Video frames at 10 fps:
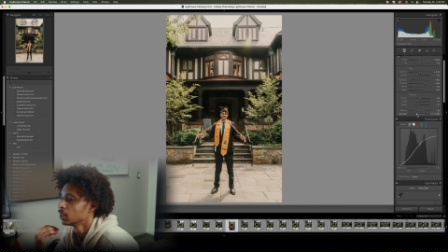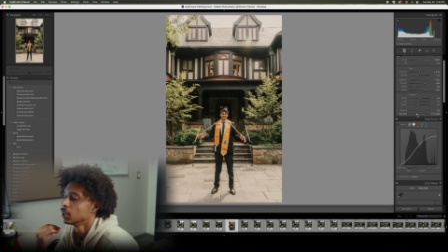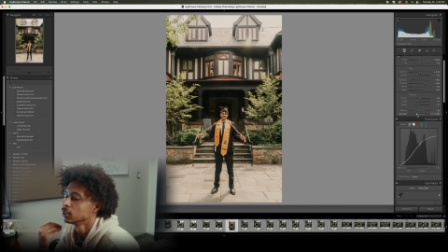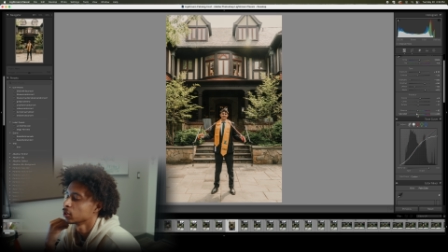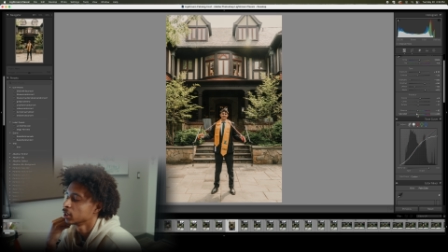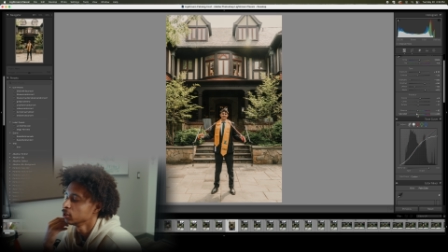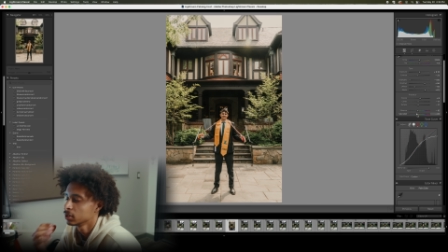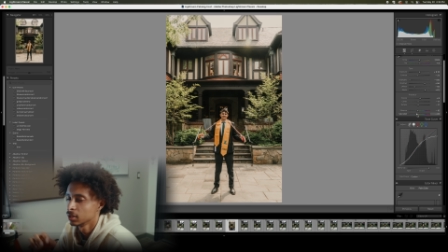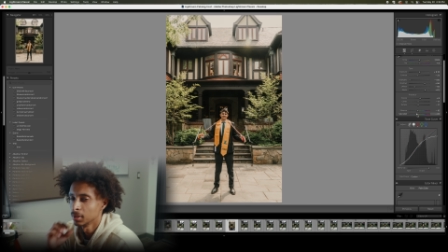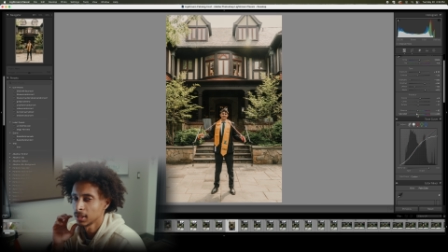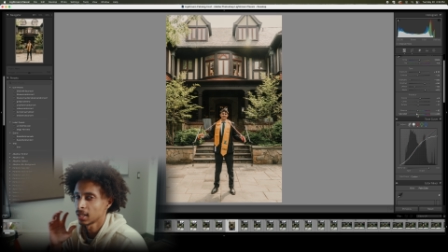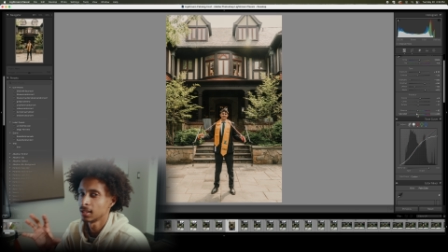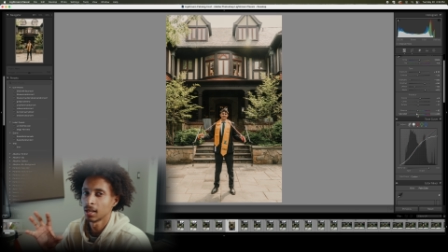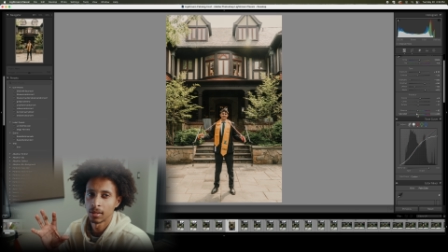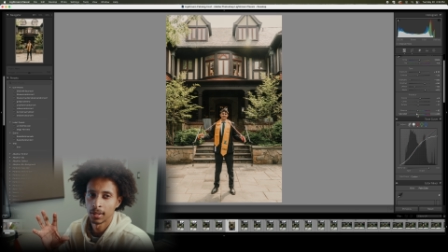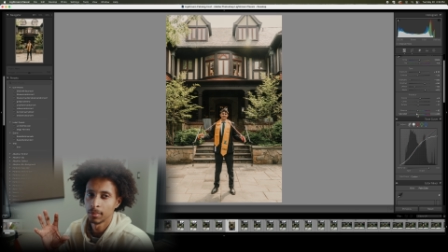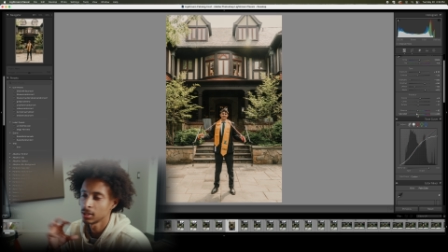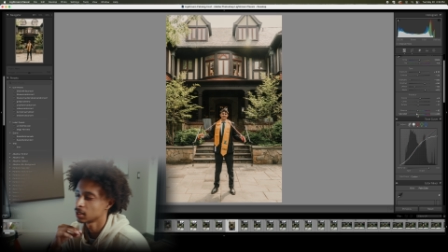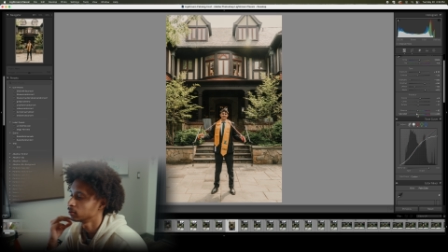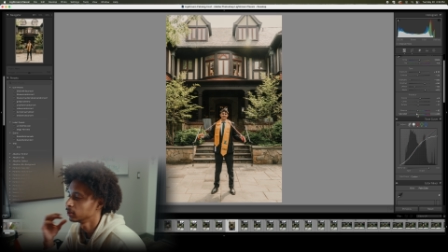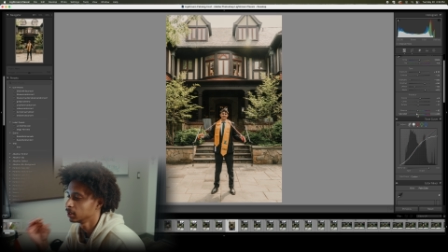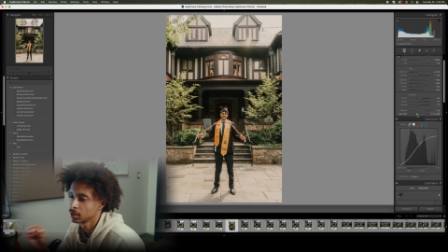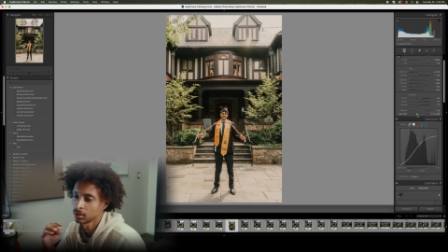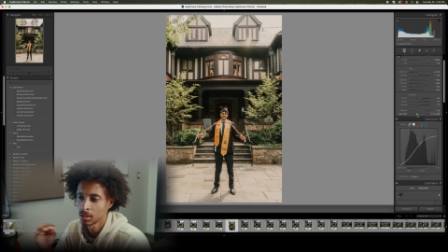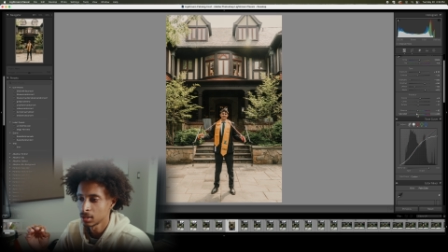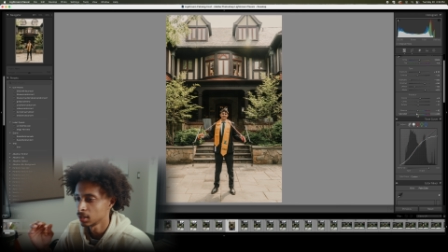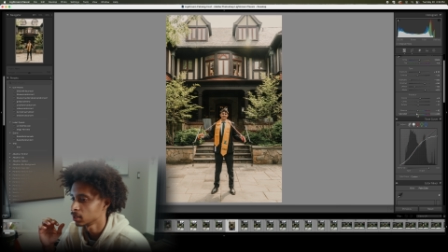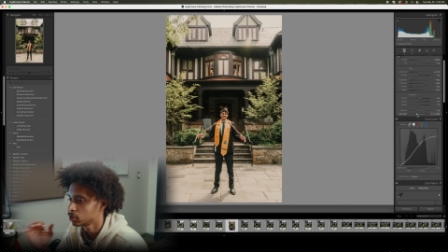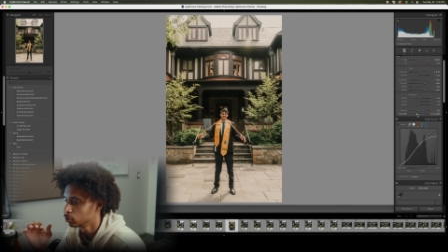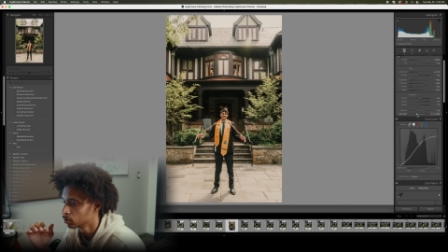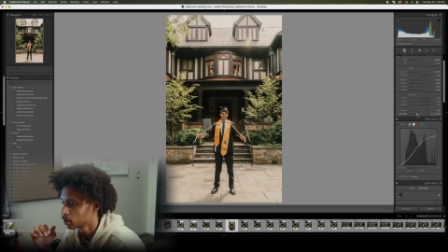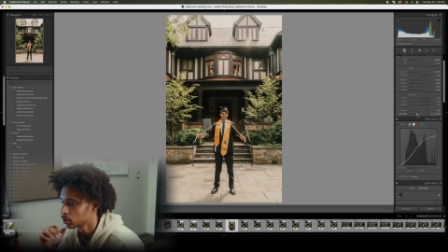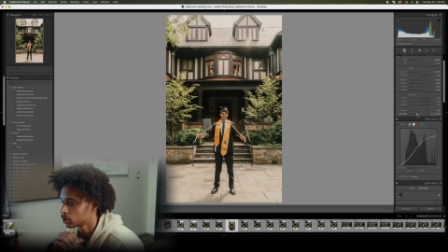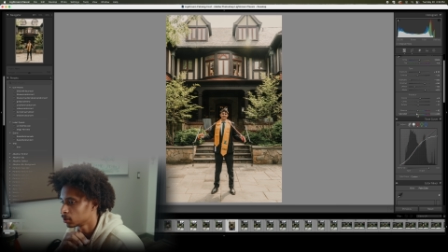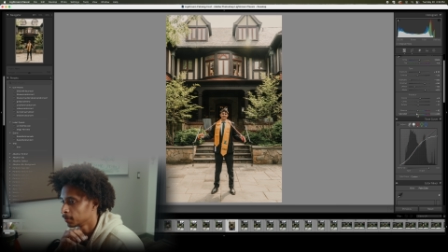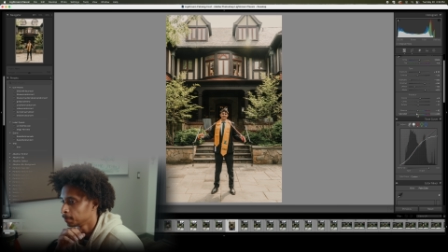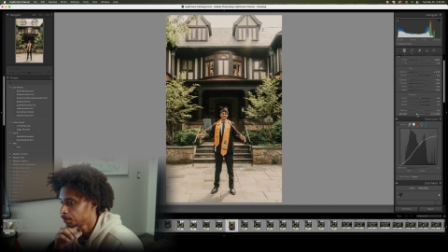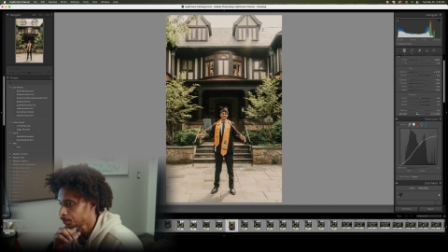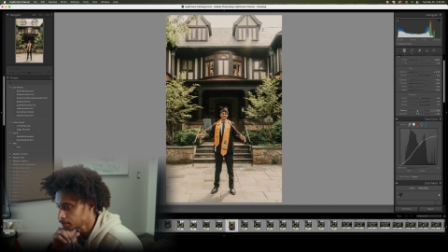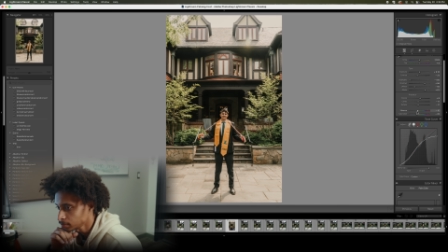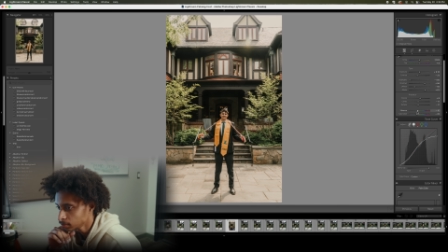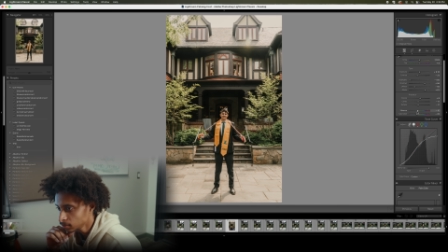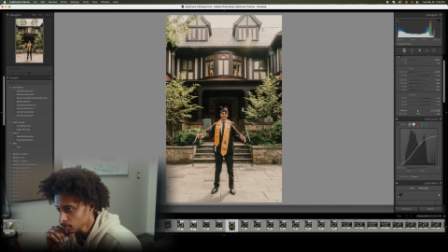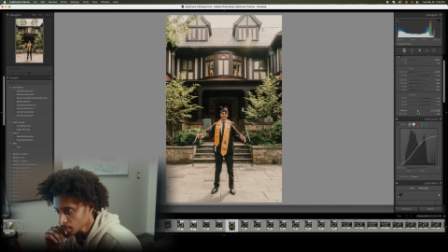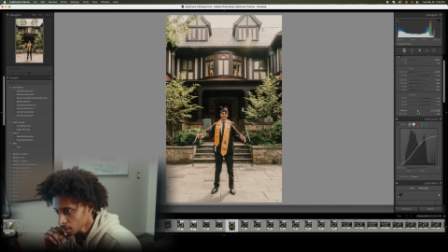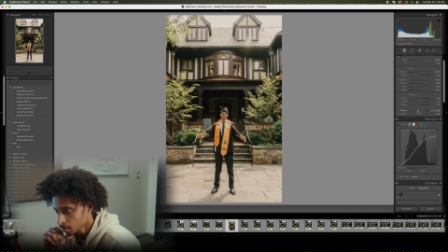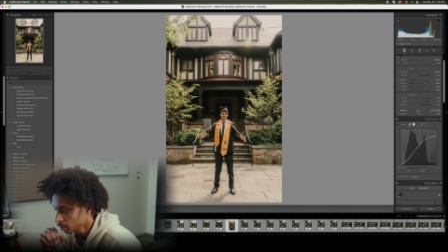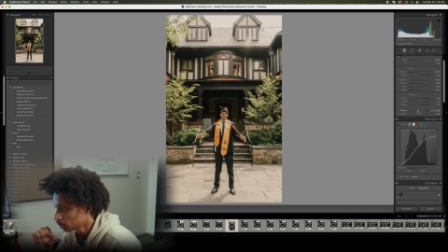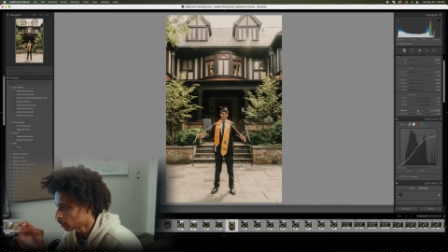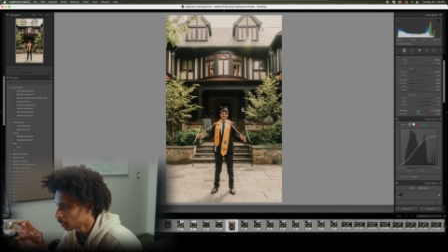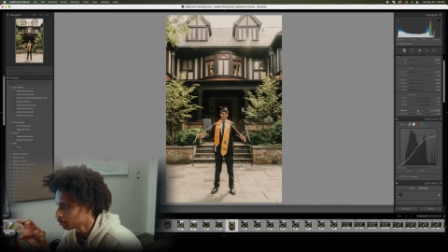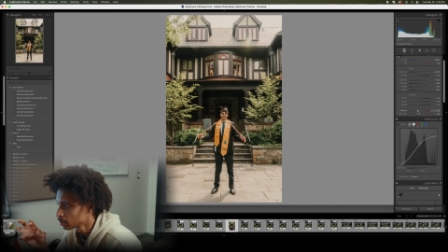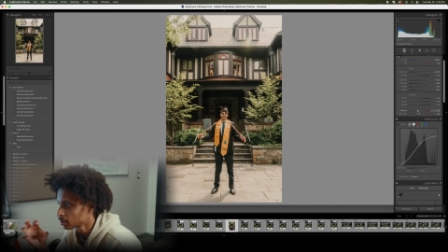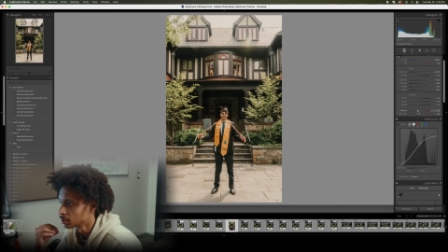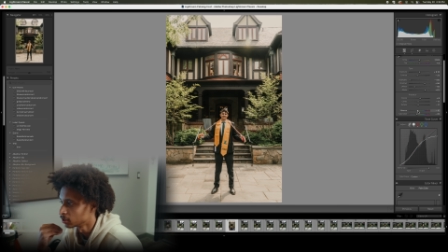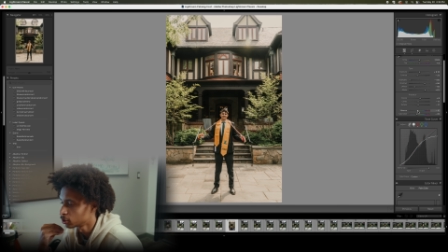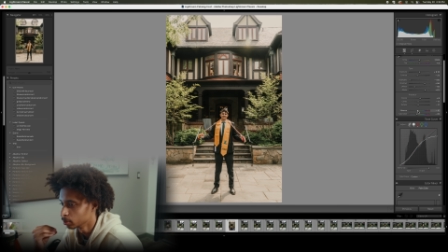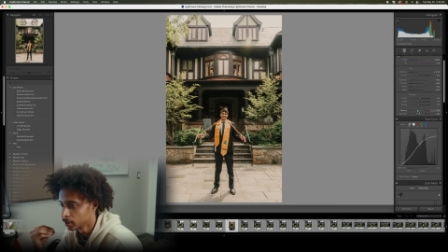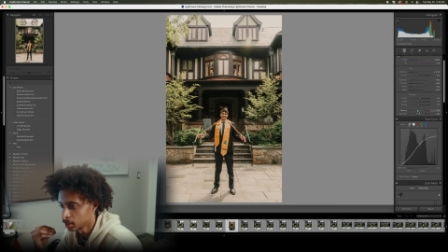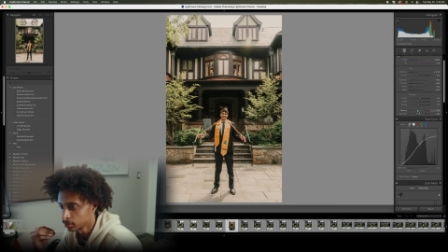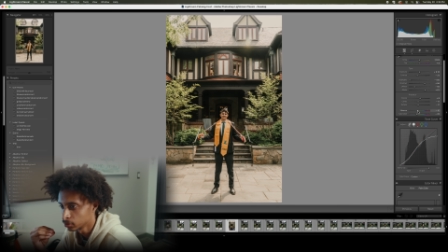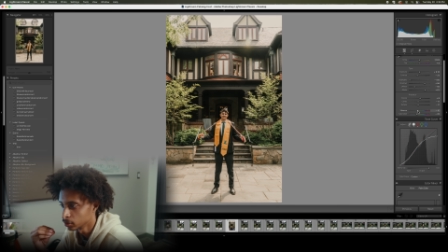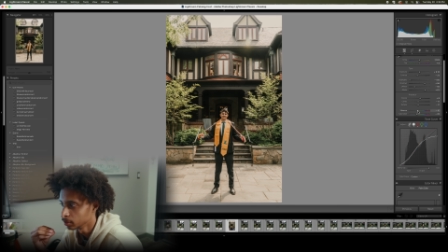And so I usually bring that down in an image. I don't really like touching that too much. But the vibrance, it's super helpful.